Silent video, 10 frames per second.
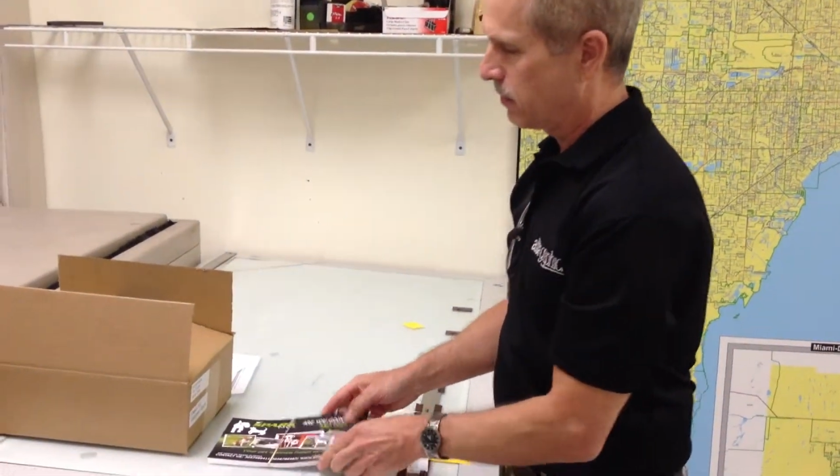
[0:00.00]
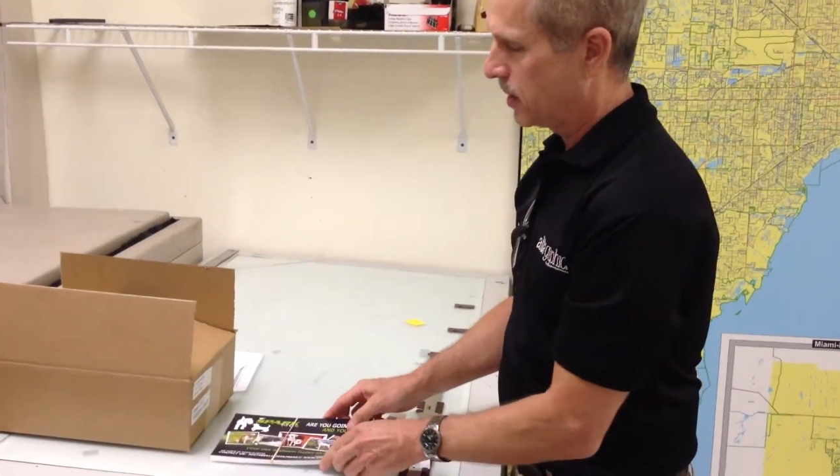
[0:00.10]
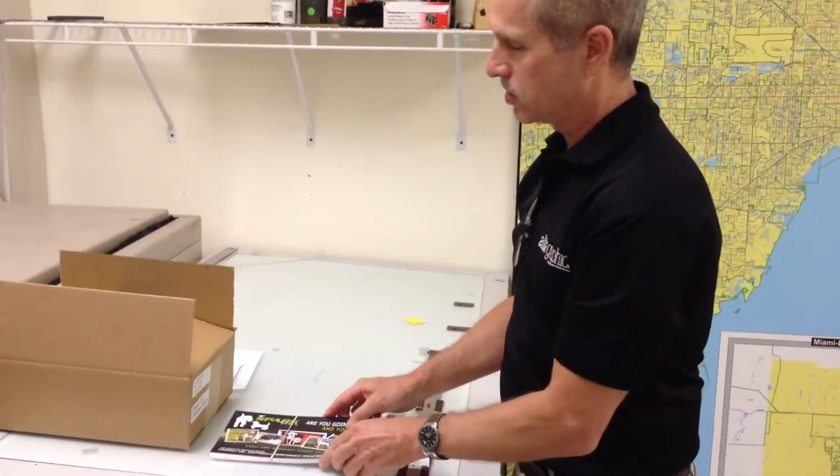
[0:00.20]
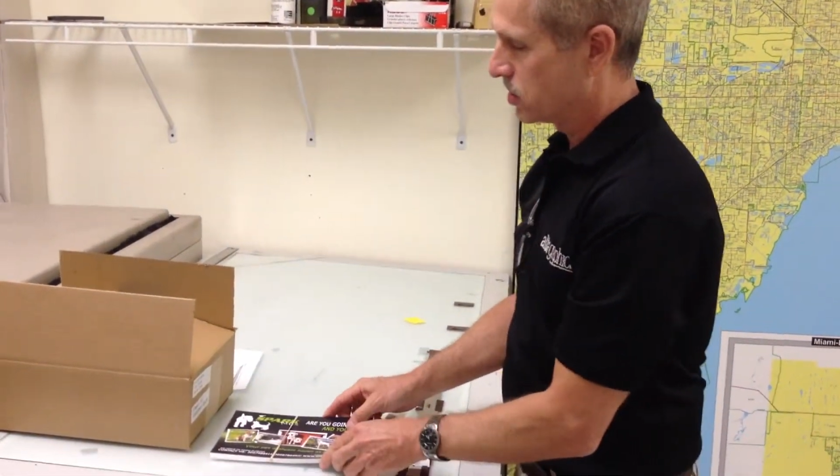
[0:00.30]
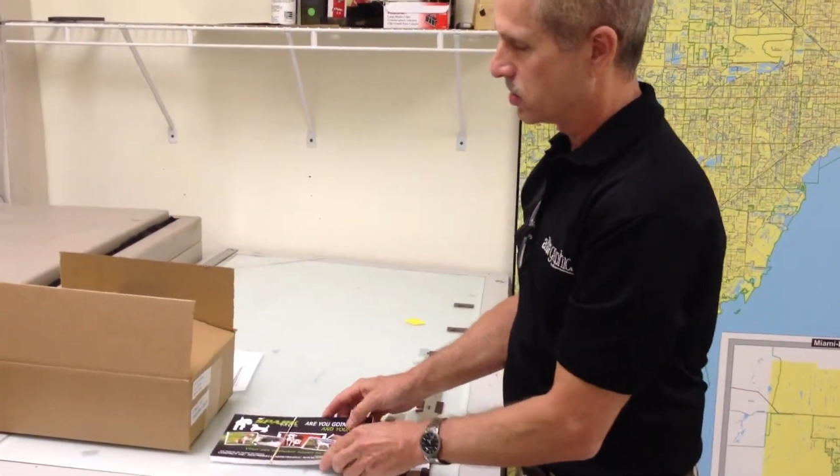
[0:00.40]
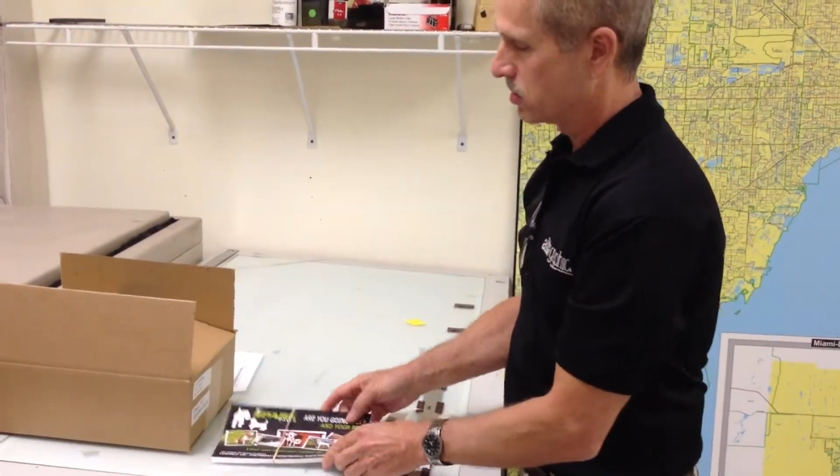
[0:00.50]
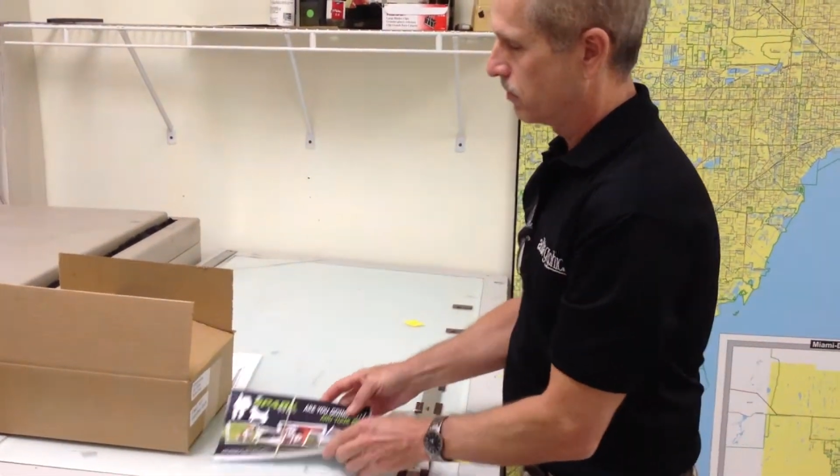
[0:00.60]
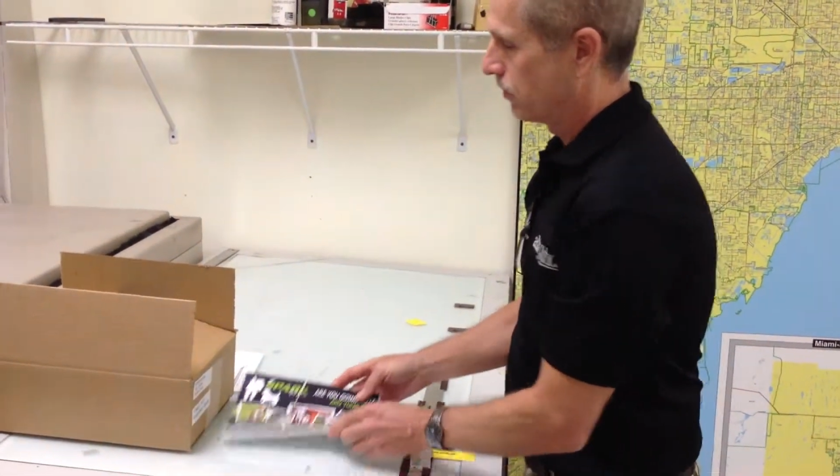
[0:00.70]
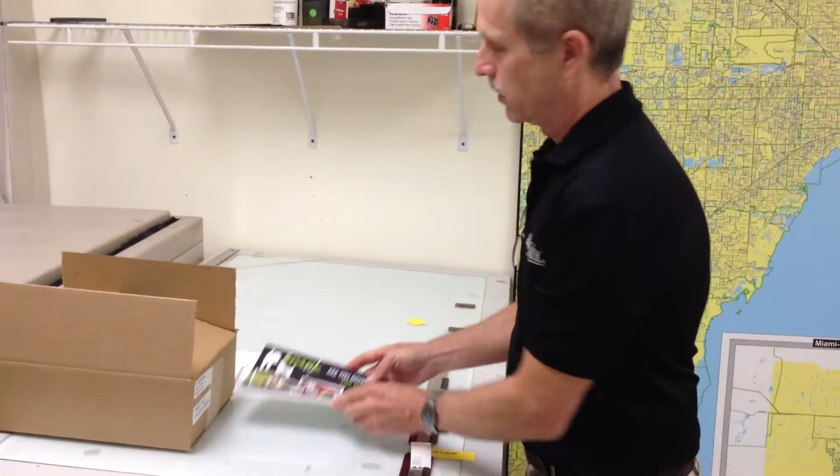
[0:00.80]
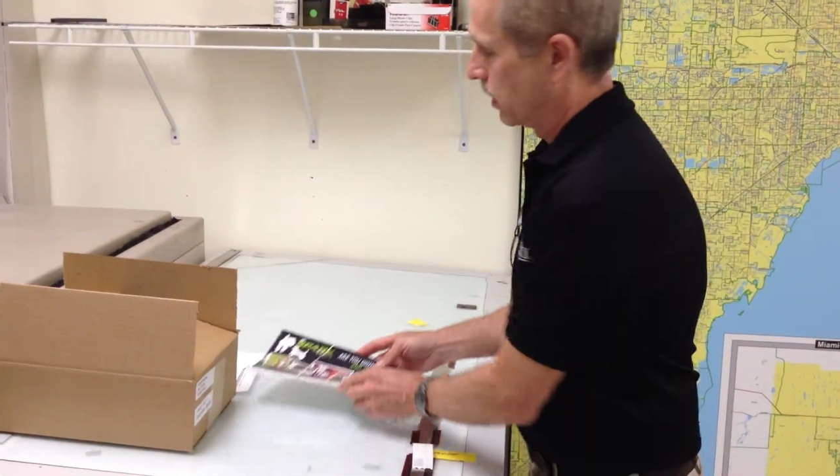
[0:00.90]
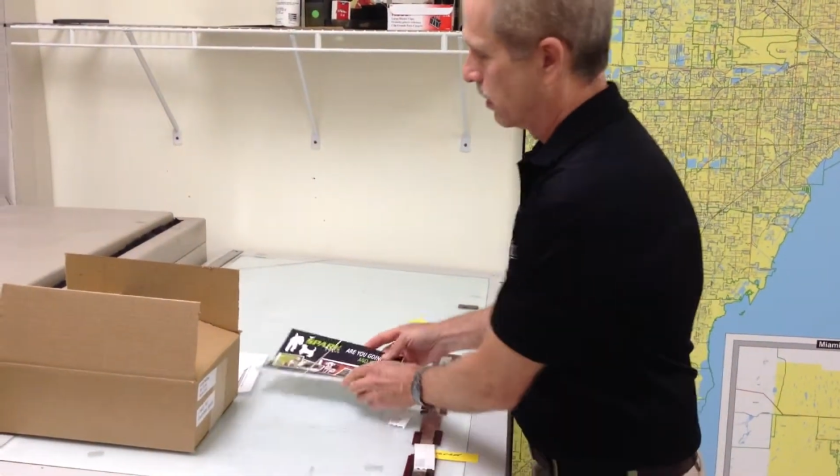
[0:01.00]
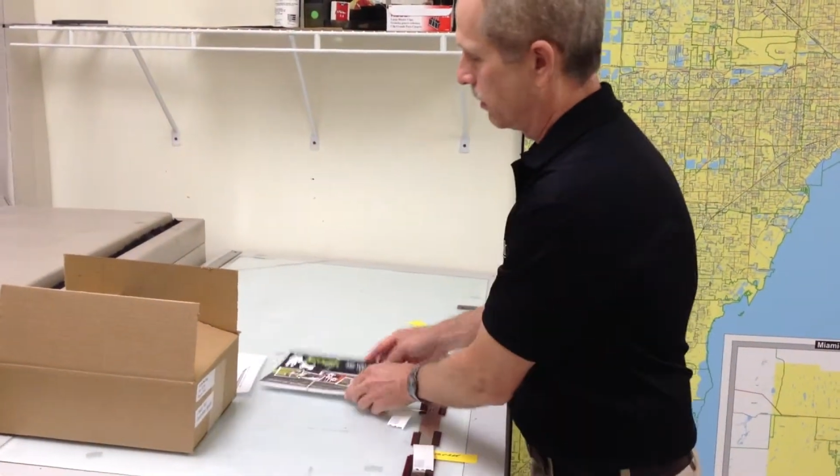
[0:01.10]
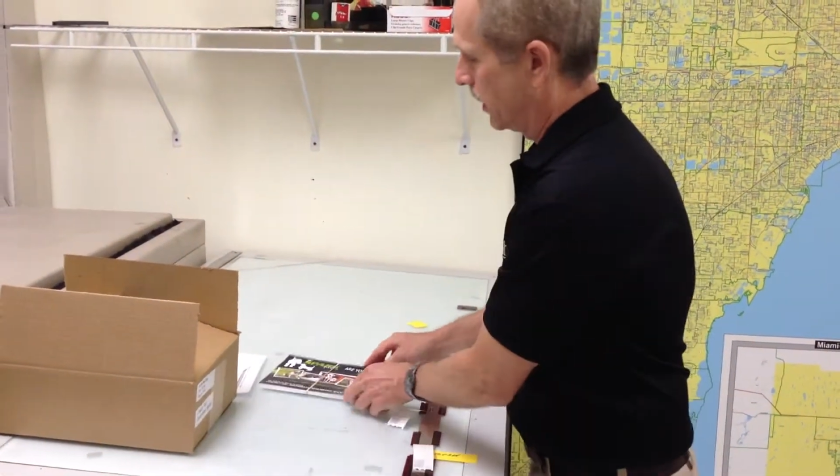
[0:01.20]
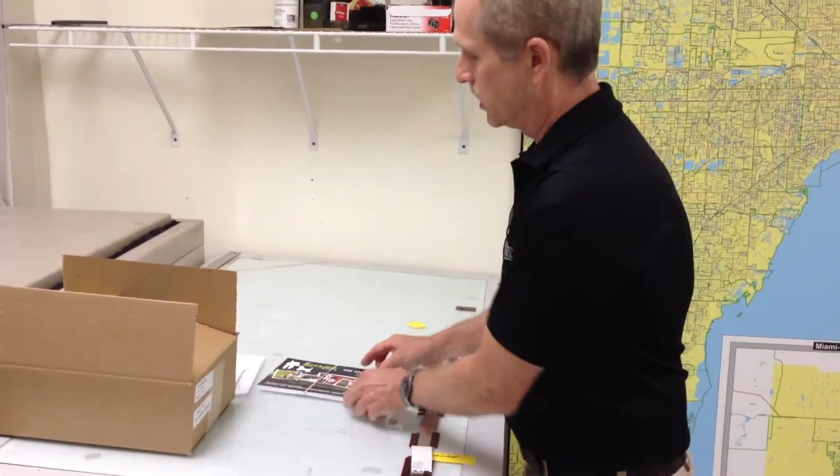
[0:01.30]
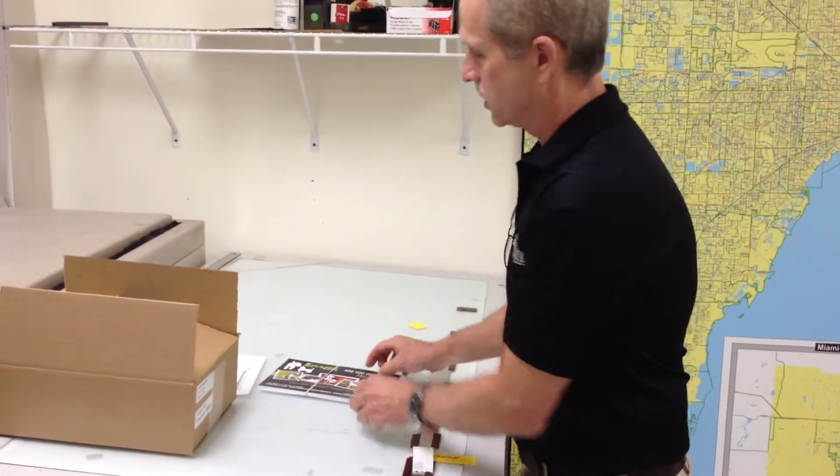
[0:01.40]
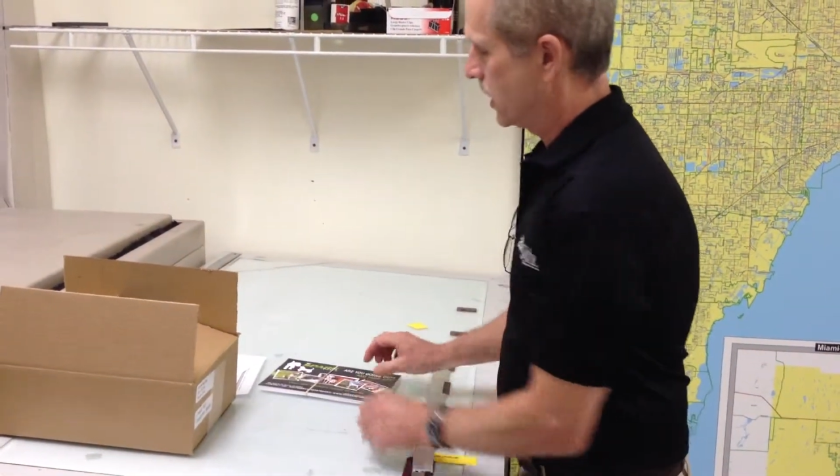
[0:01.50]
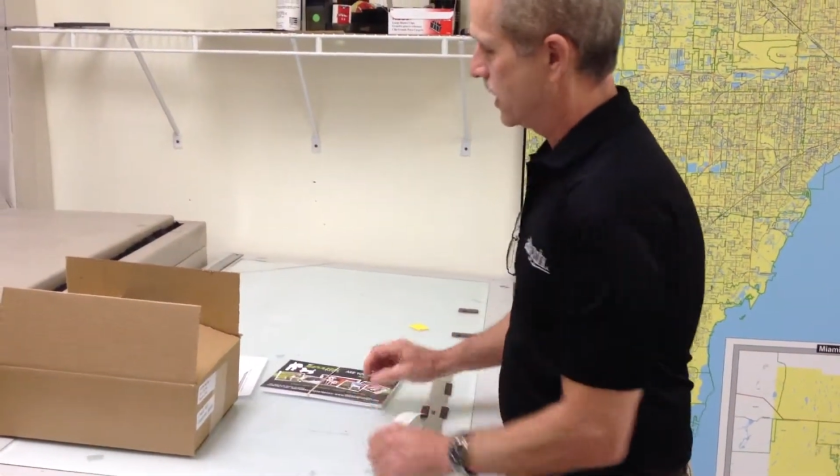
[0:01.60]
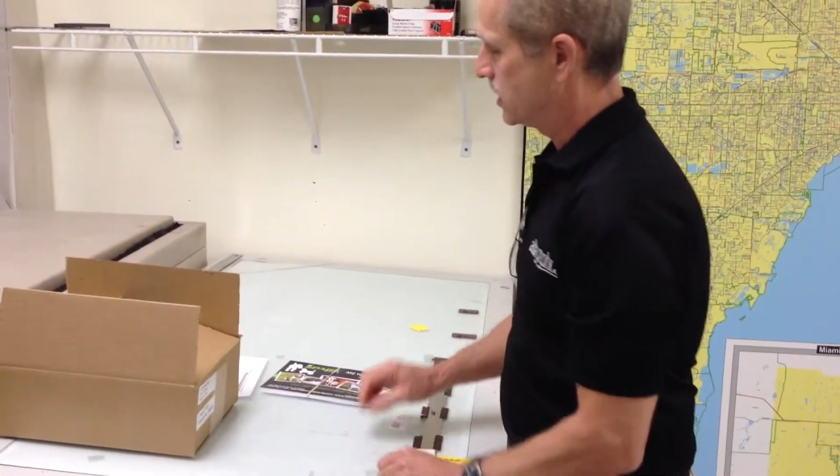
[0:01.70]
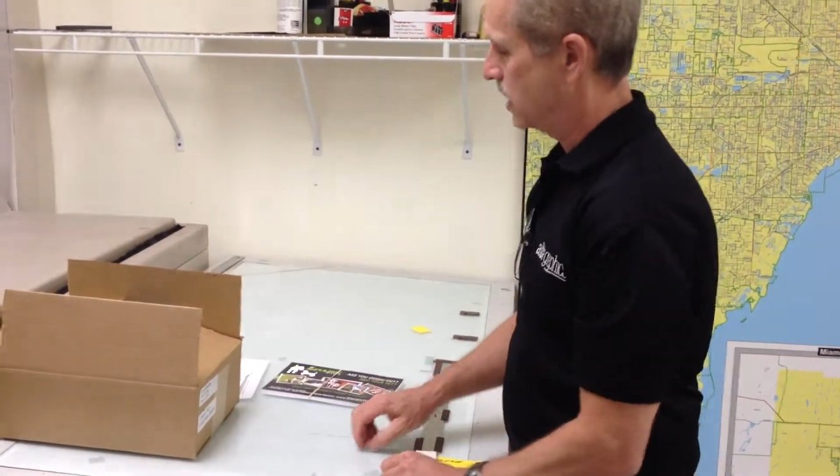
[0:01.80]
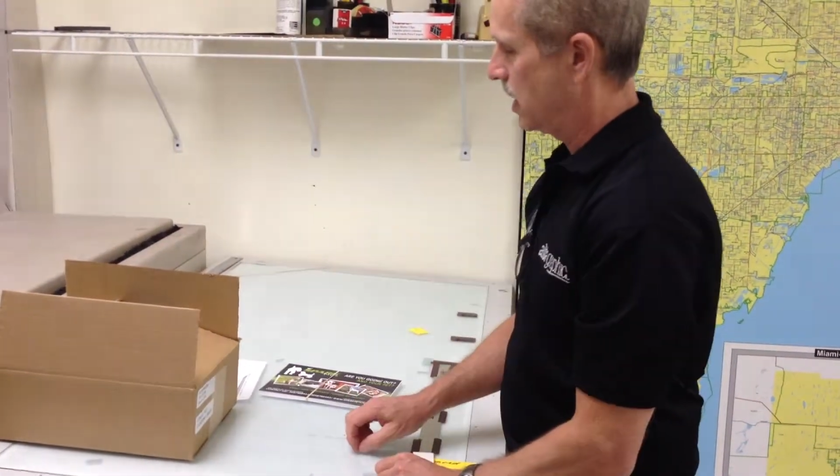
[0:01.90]
pieces, place it
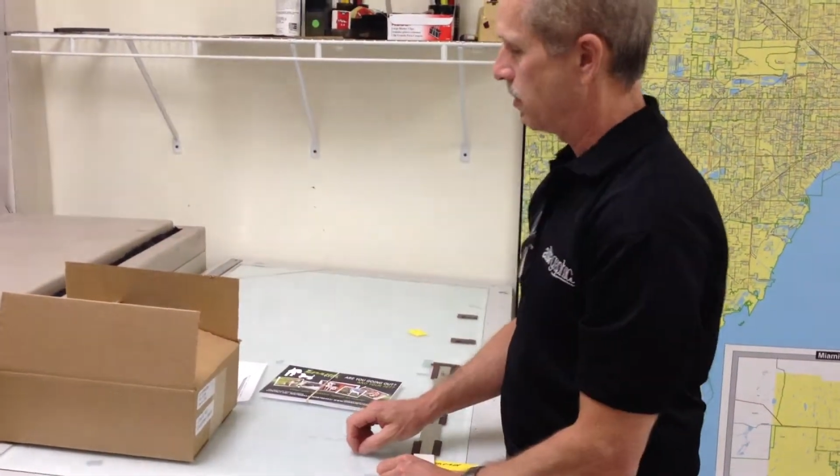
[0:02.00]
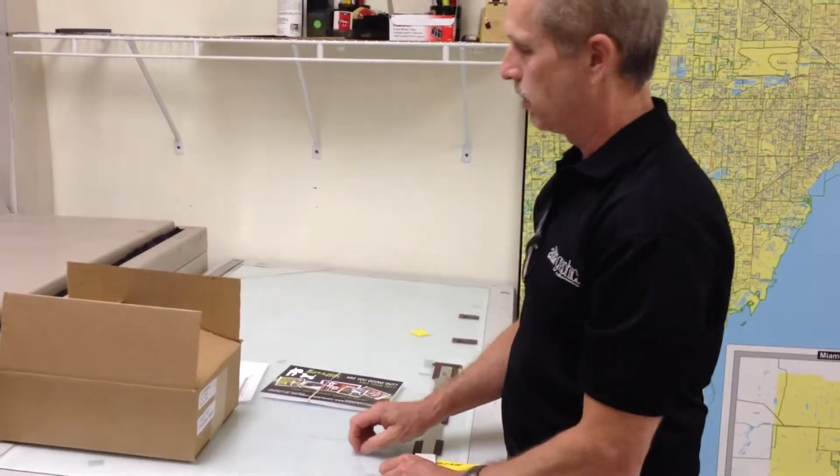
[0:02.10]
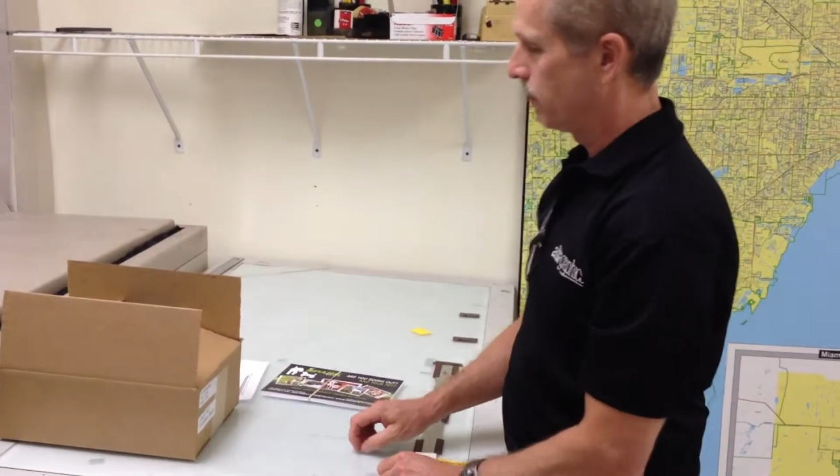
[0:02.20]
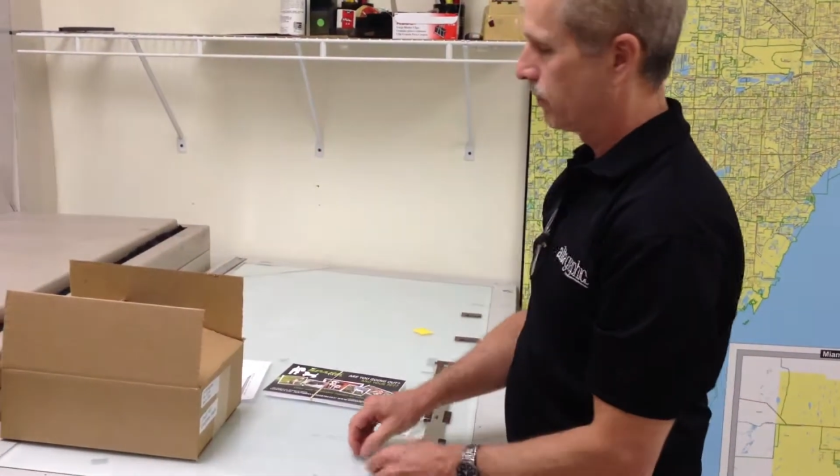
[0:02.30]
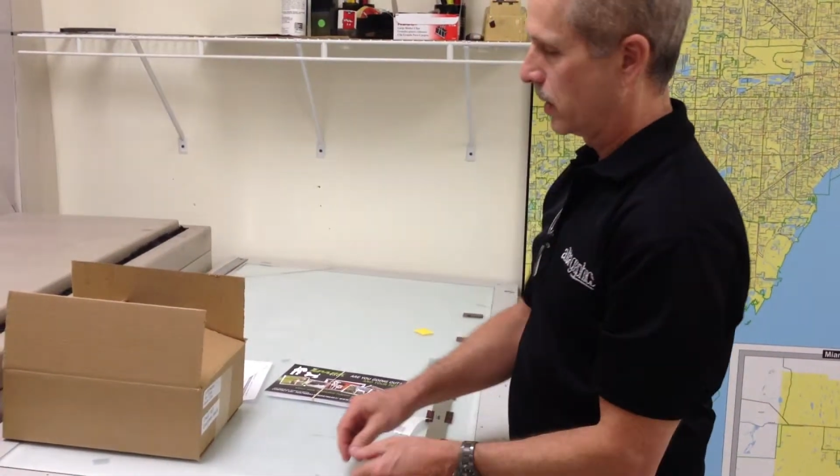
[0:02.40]
on a table.